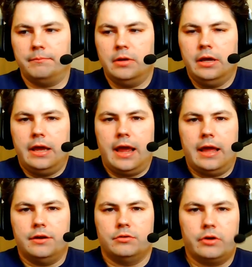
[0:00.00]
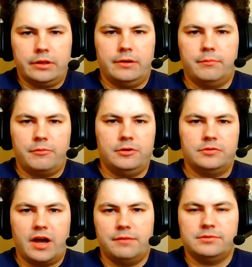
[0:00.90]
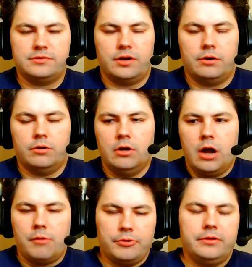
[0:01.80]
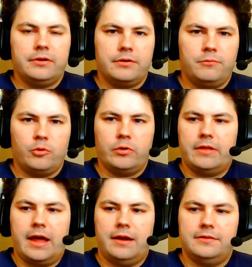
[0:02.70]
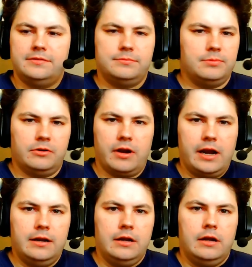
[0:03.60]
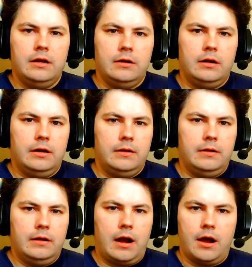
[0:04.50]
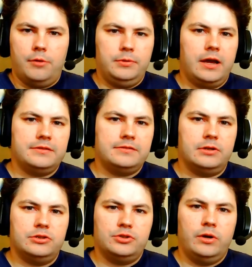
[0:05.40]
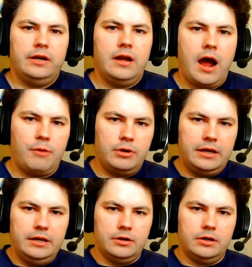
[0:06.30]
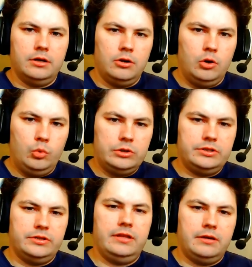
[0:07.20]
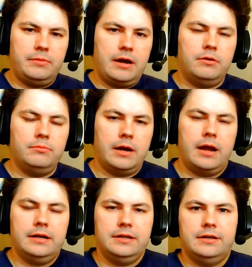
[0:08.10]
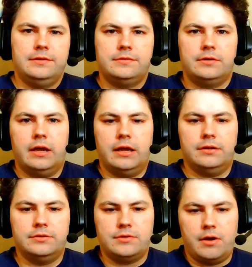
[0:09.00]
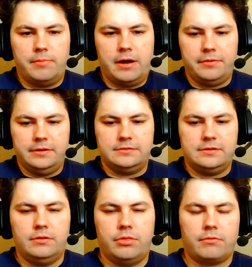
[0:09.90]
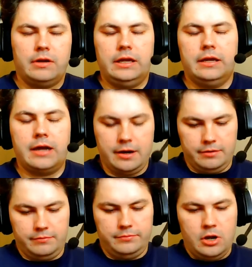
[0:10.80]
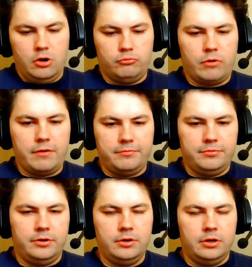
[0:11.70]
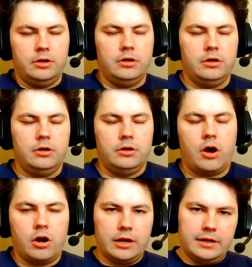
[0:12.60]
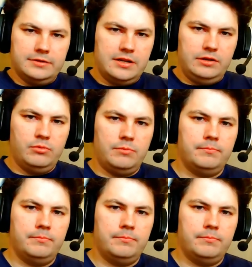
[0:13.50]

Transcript: and learning them a few times. So I'm really looking forward to that. This has been great. I hope you guys have enjoyed. I want to hear what you think about my ideas and about these three kind of rough on a continuum